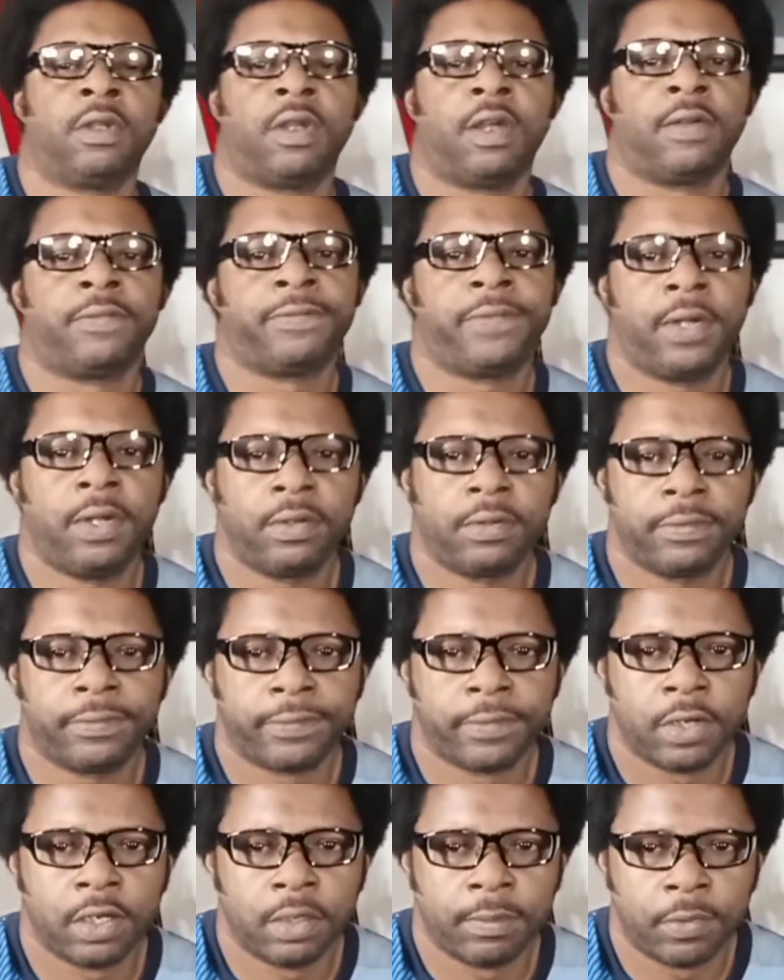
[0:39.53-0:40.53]
I found the
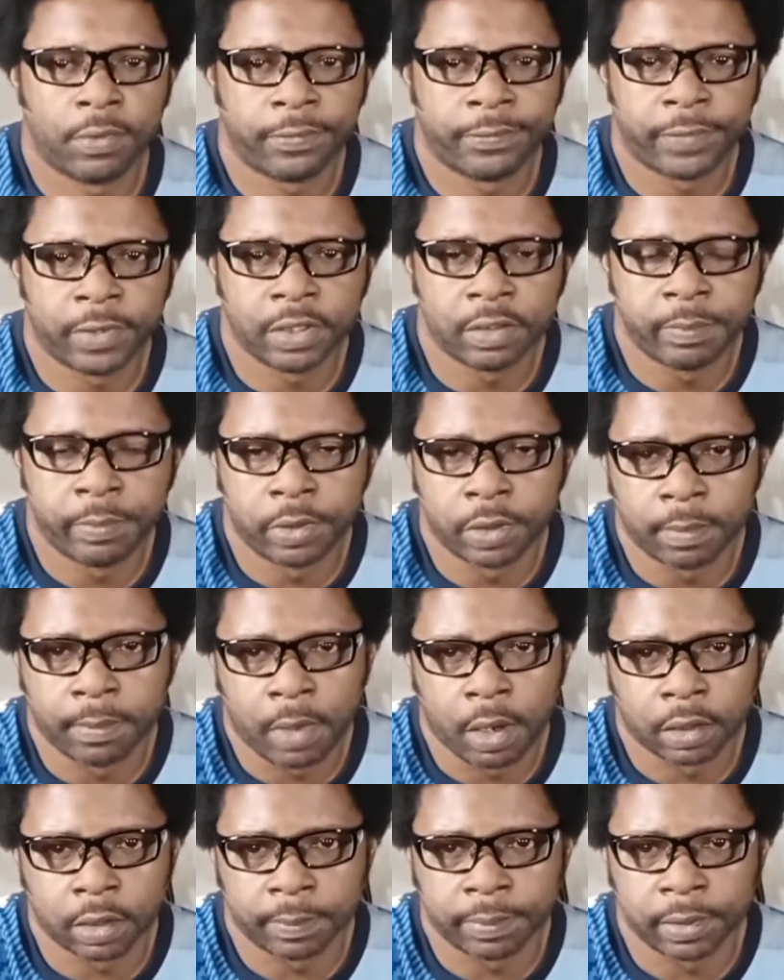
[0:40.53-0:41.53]
frame on Facebook
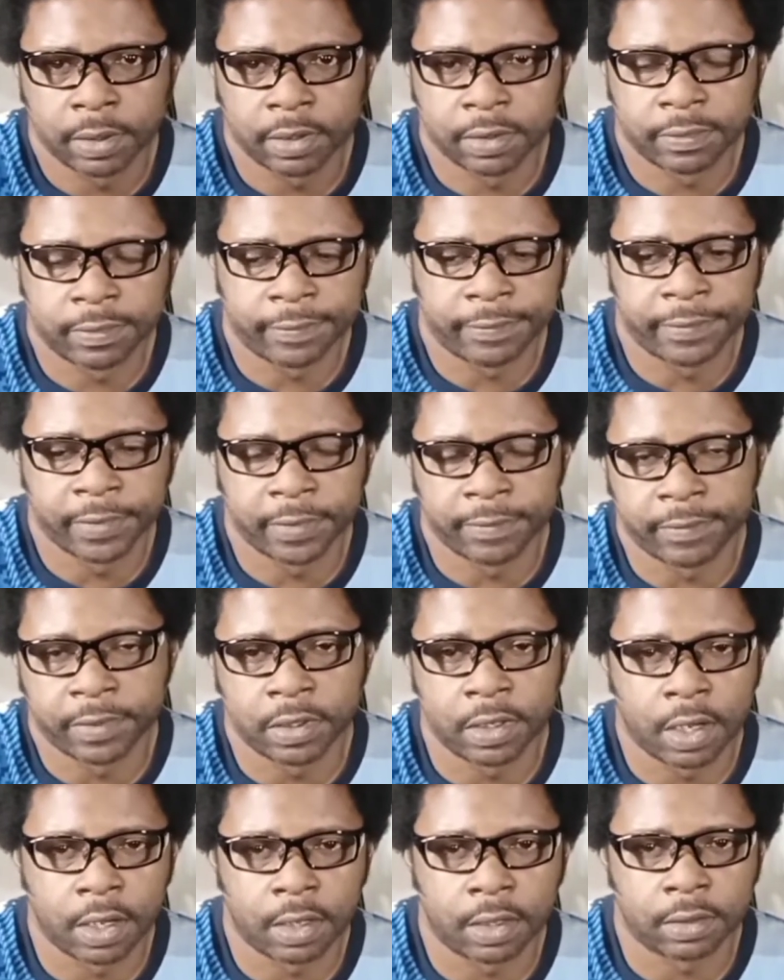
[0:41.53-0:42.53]
Marketplace for
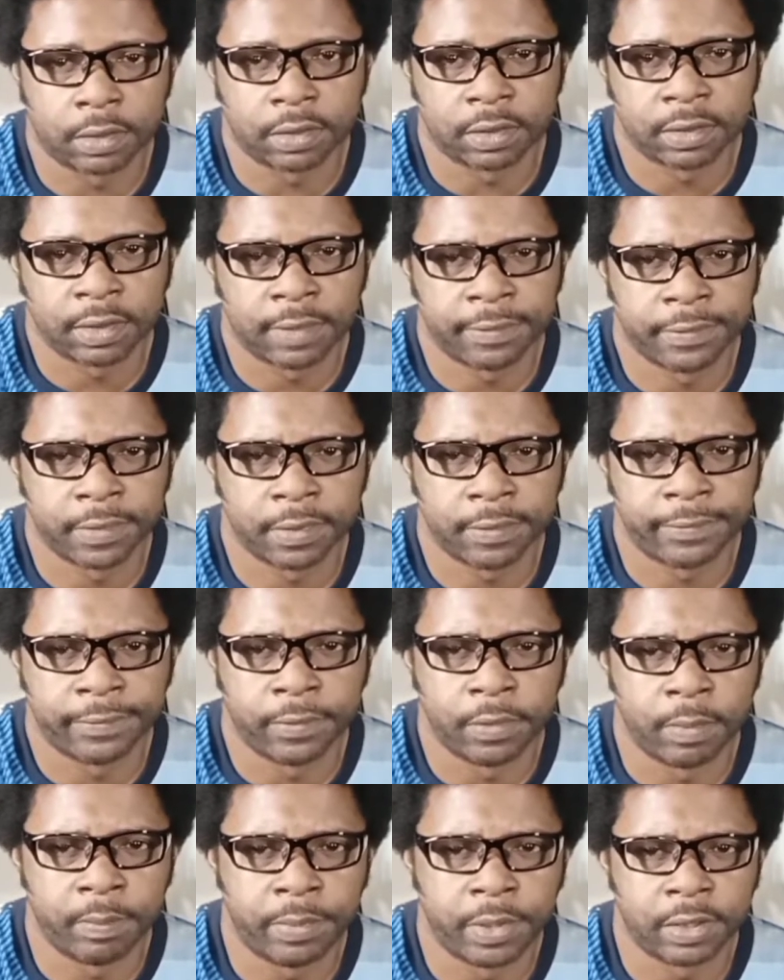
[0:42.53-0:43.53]
$50, and I figured
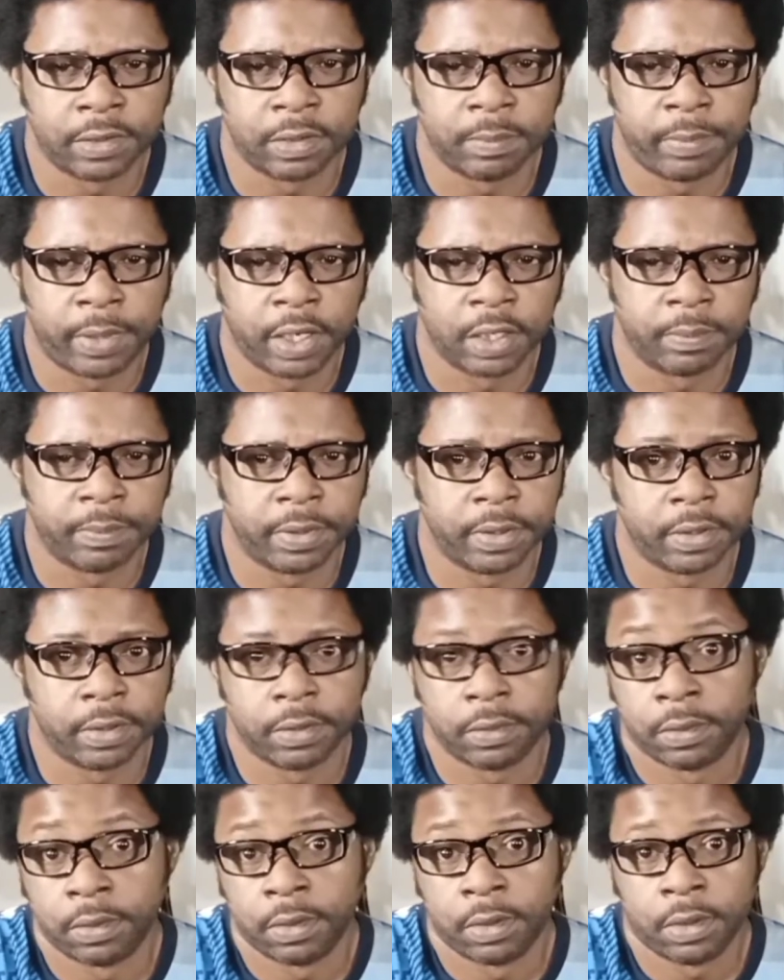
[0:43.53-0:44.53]
for a budget bike
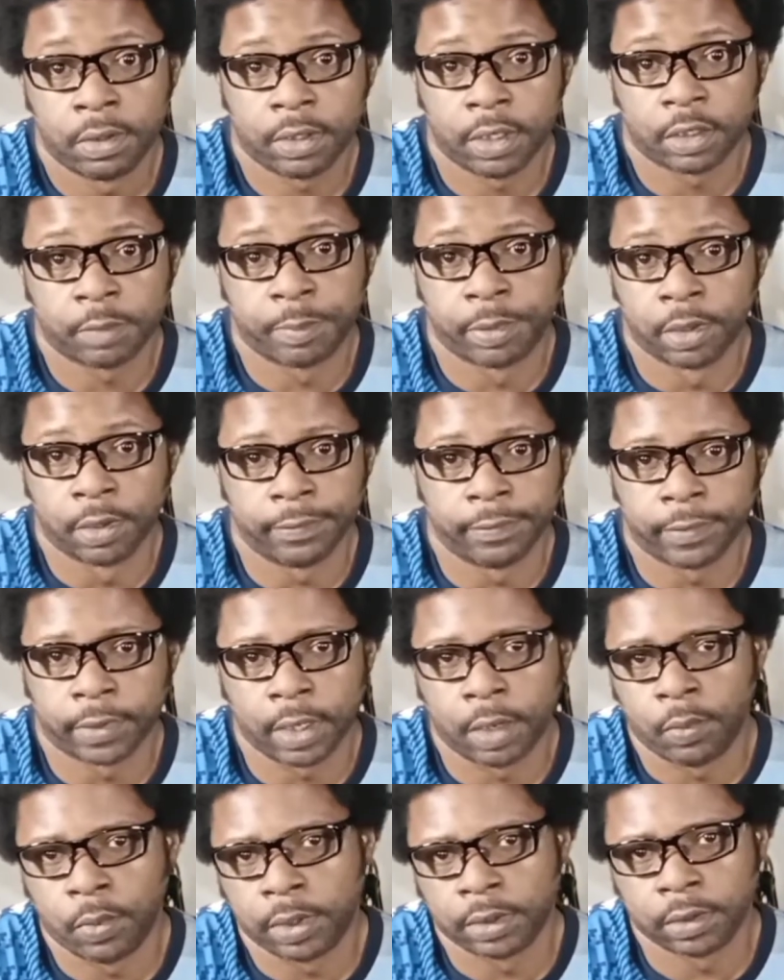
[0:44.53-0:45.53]
build, that's perfect.
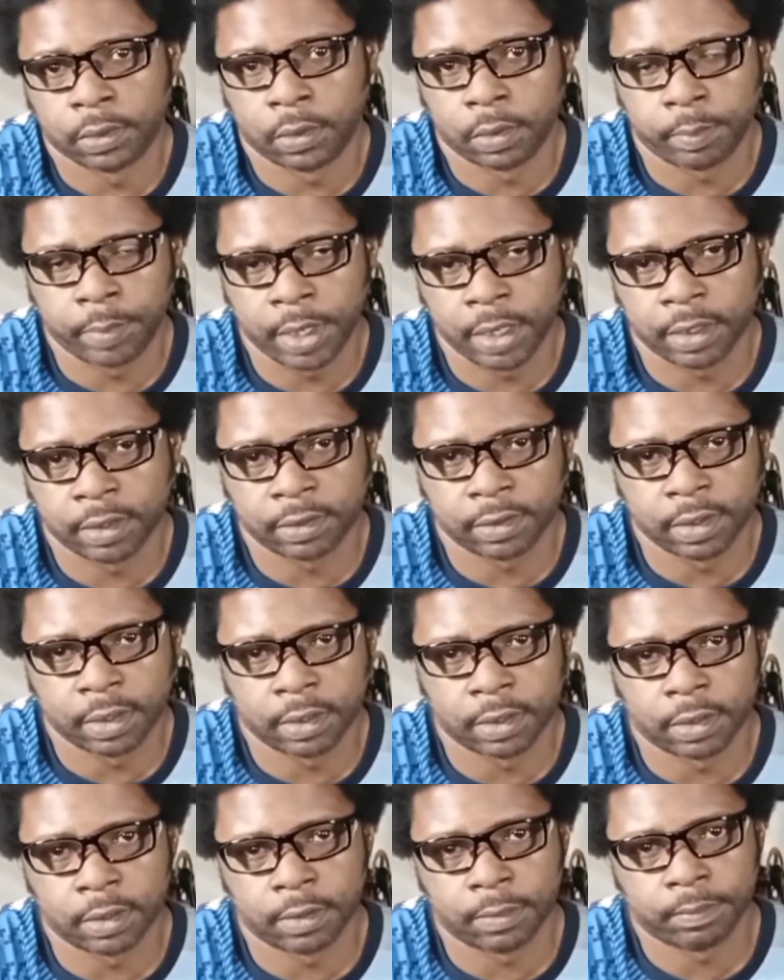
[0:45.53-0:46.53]
I wasn't going to pass
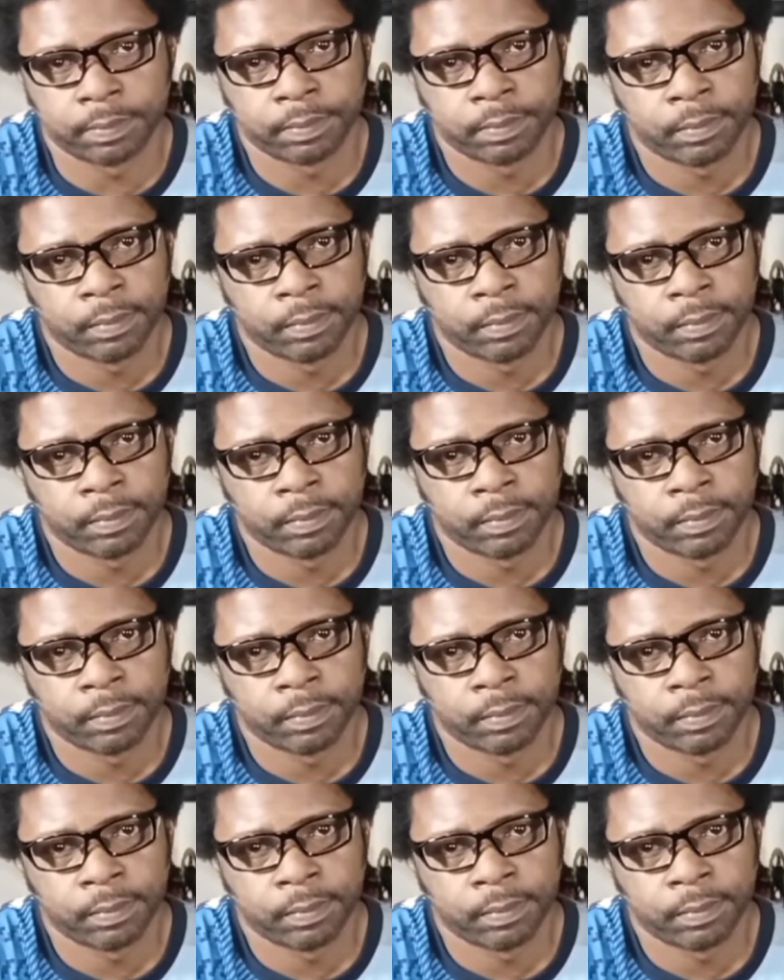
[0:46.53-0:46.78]
that up.